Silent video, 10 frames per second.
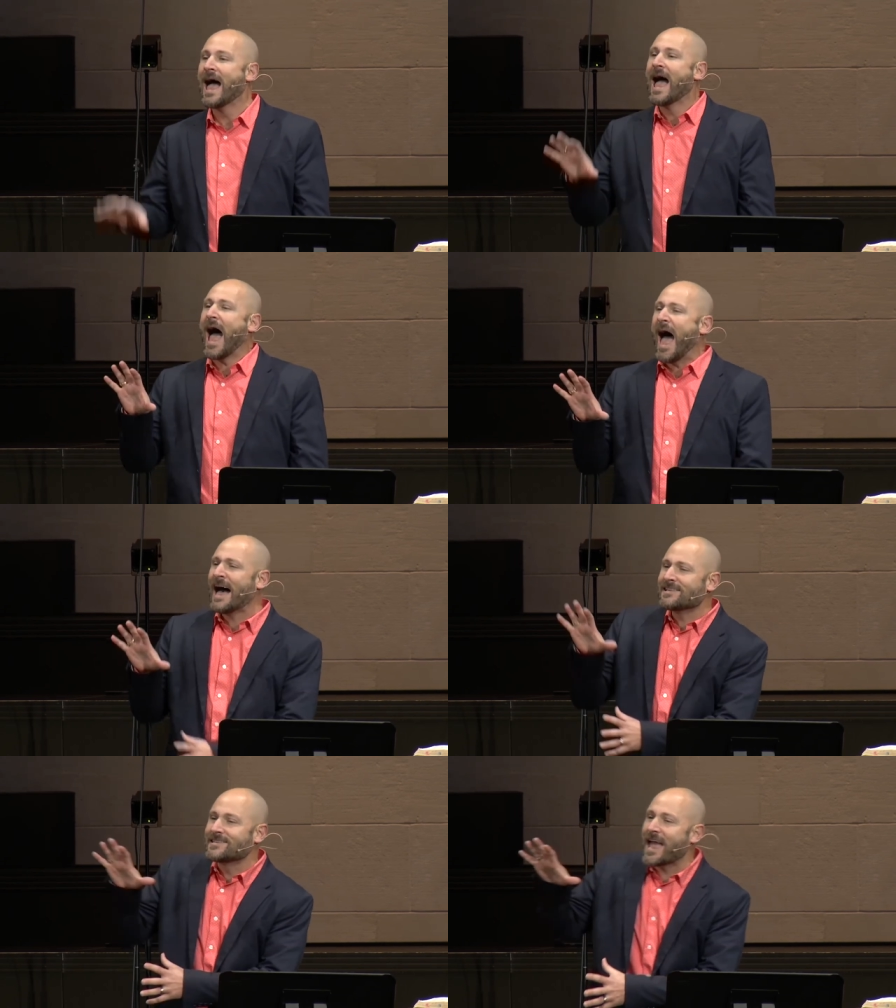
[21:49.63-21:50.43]

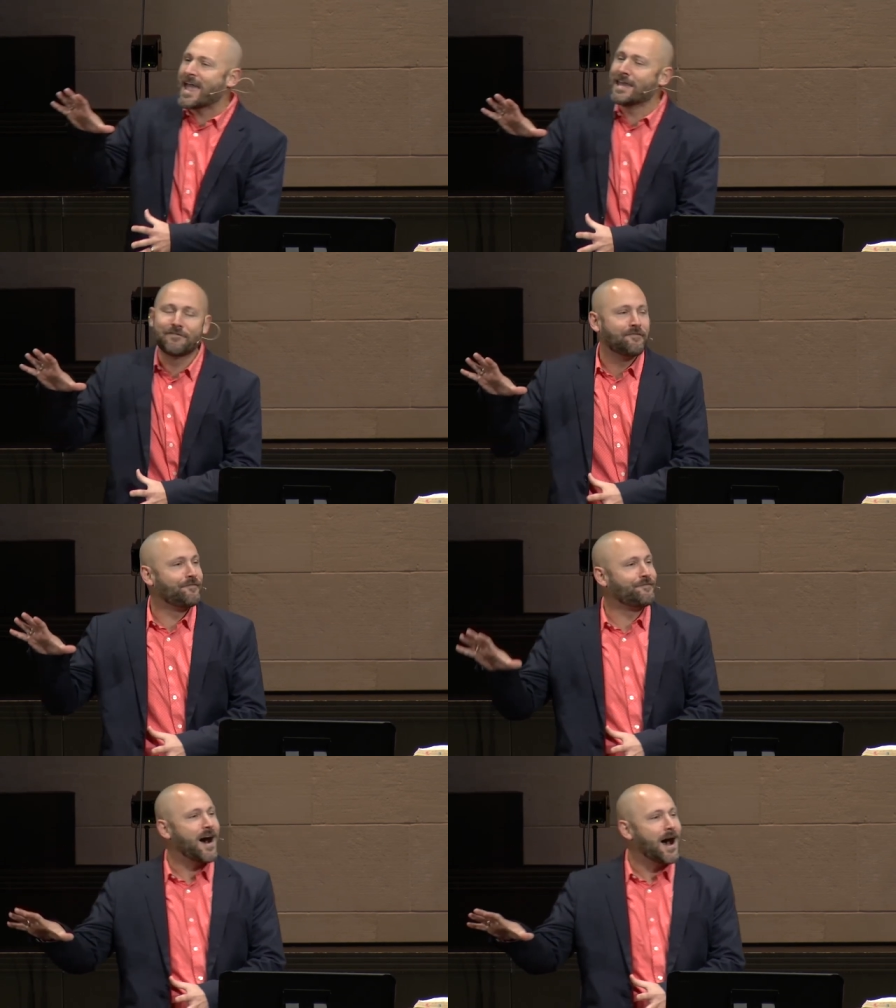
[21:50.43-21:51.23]
As a
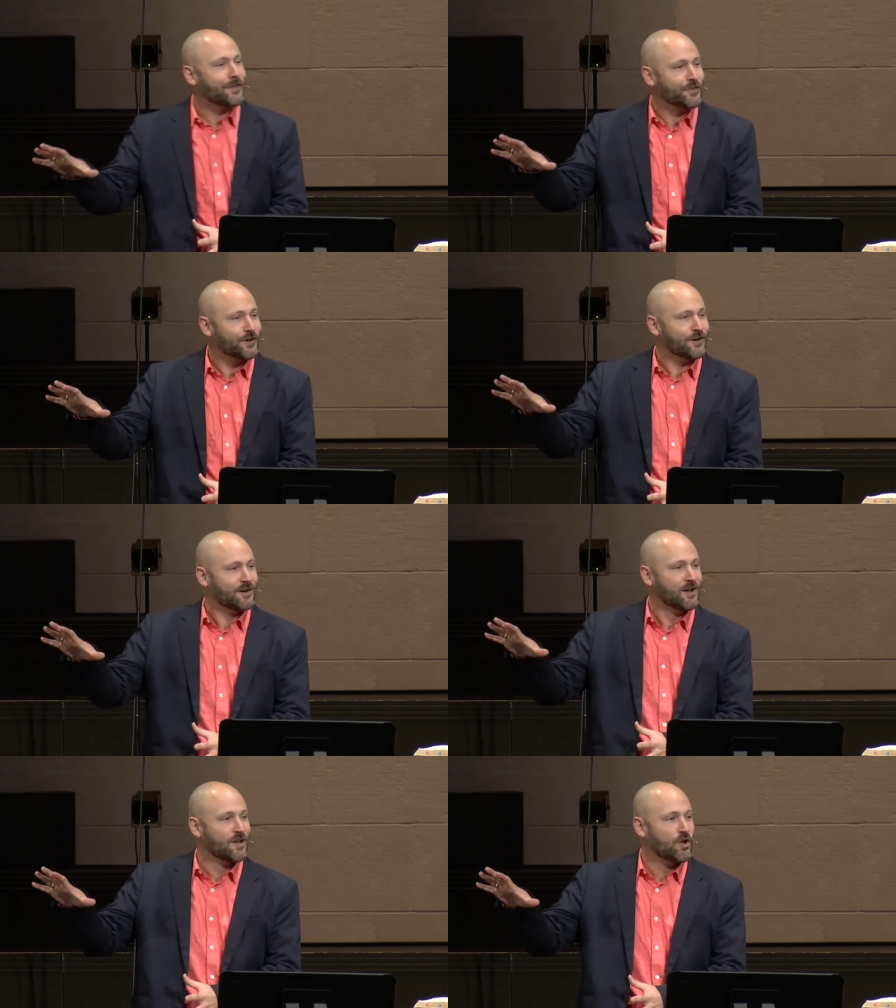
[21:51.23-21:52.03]
father
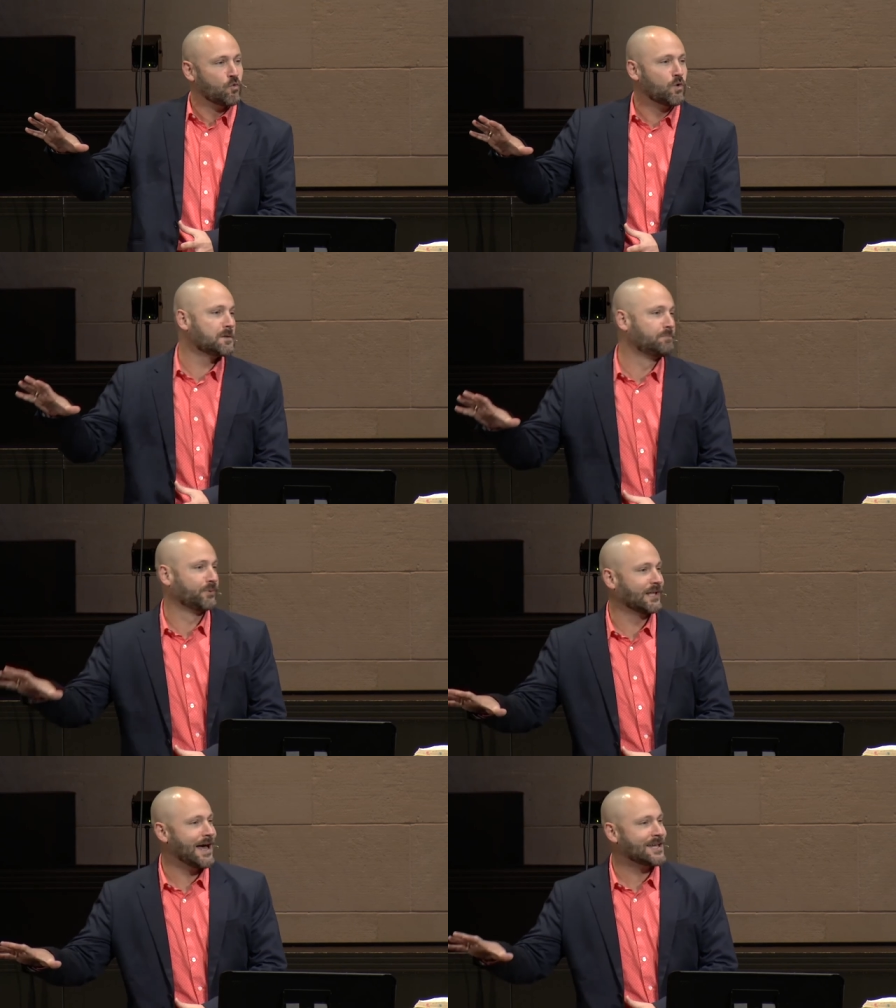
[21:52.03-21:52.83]
would
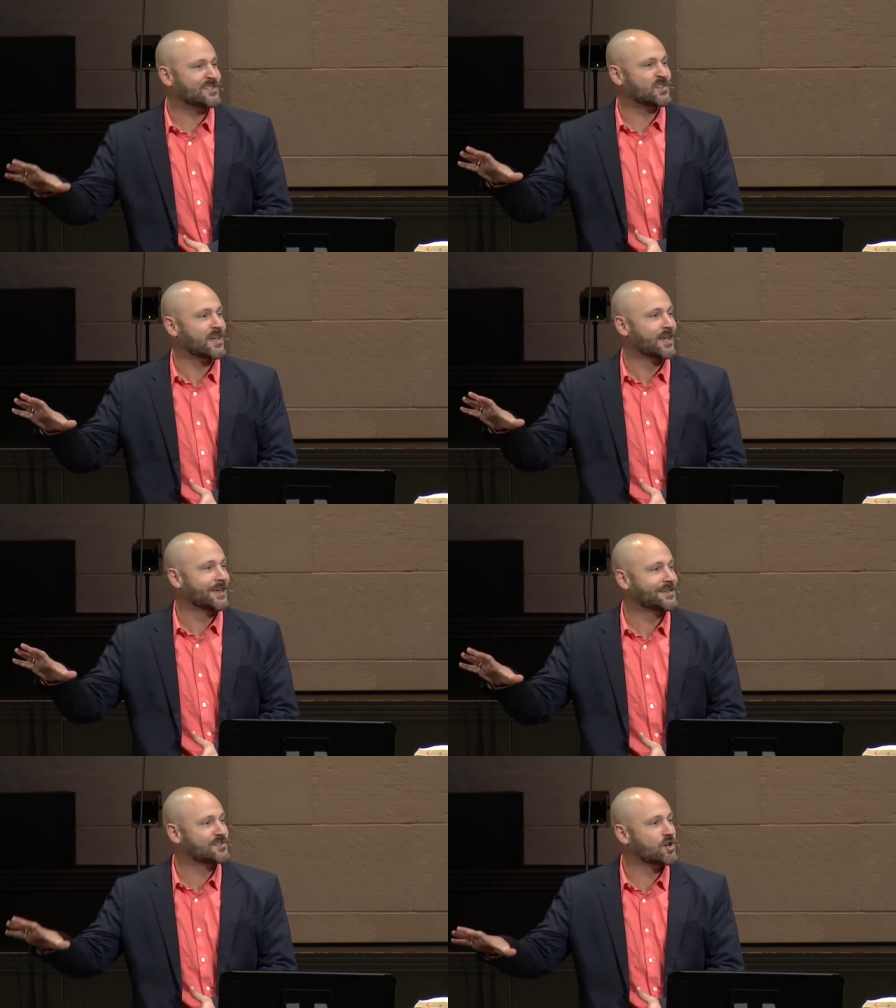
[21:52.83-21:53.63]
bless
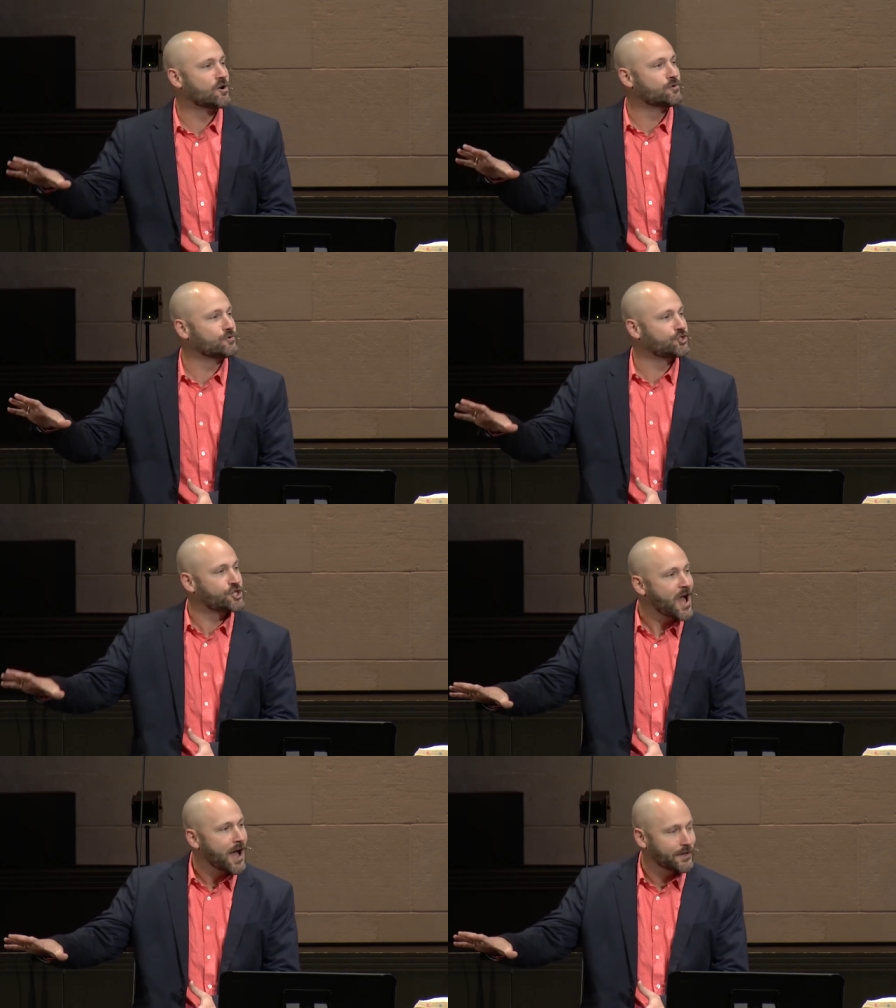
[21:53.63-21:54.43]
his own
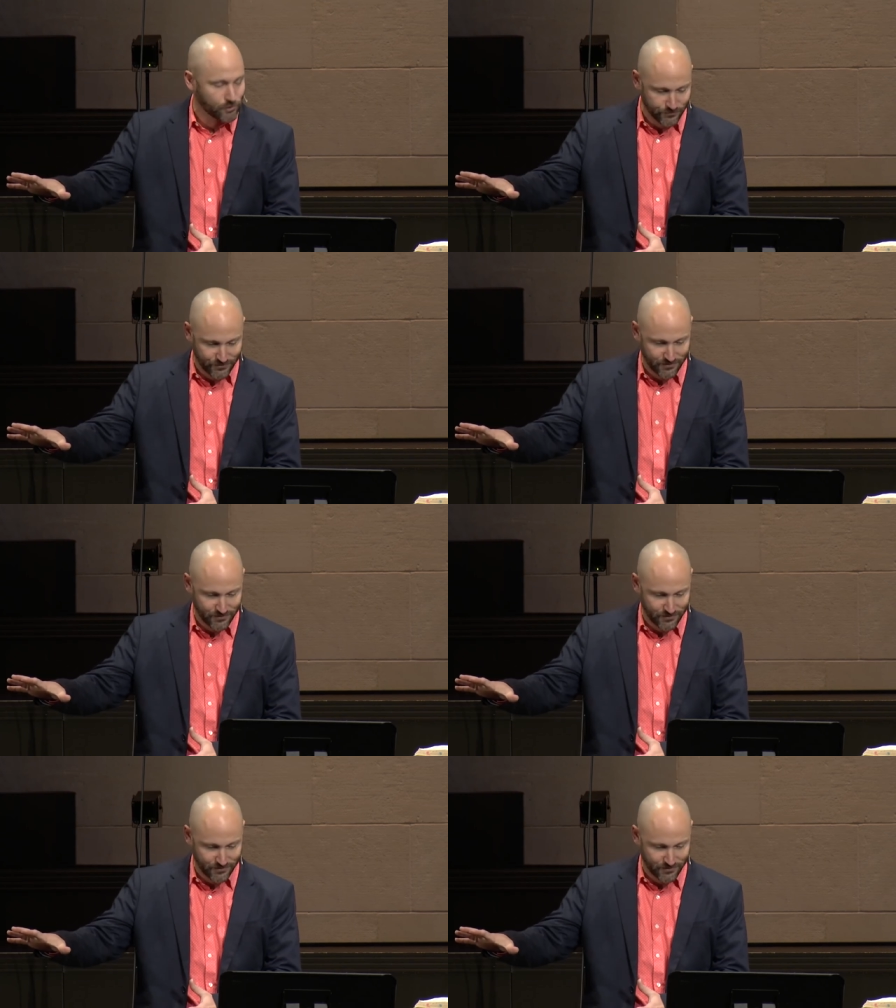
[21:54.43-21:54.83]
child,